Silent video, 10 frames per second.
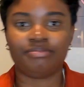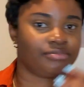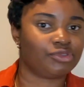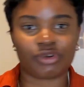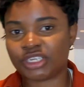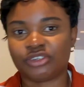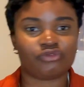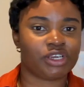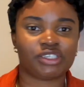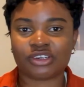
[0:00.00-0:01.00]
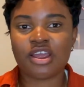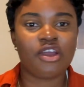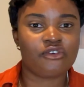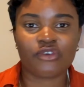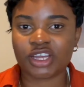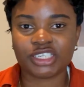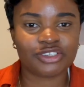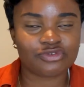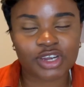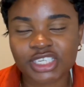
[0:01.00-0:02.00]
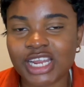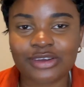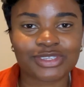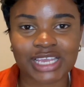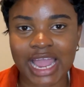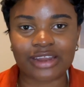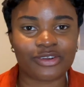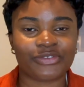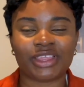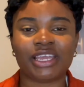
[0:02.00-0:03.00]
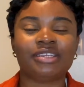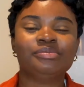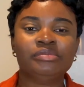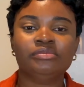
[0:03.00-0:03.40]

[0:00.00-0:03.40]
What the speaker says: rush out kind of thing.